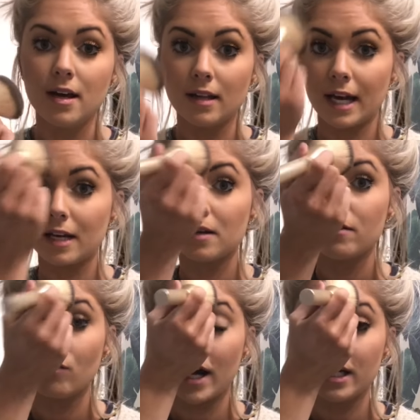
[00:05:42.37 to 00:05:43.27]
like
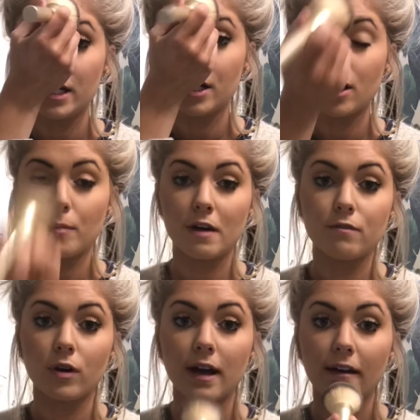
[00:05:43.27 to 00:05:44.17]
right here on my
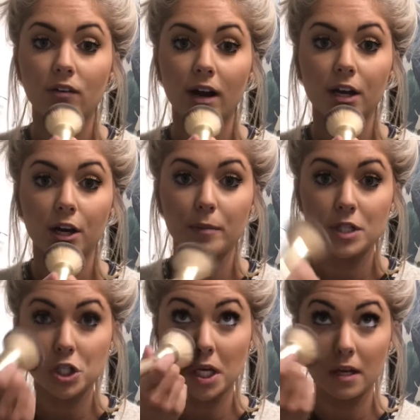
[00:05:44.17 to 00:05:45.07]
forehead, right here on my
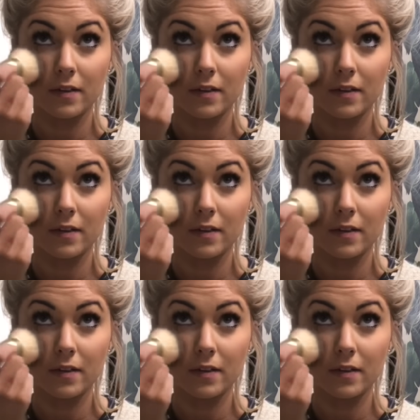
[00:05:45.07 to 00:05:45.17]
chin,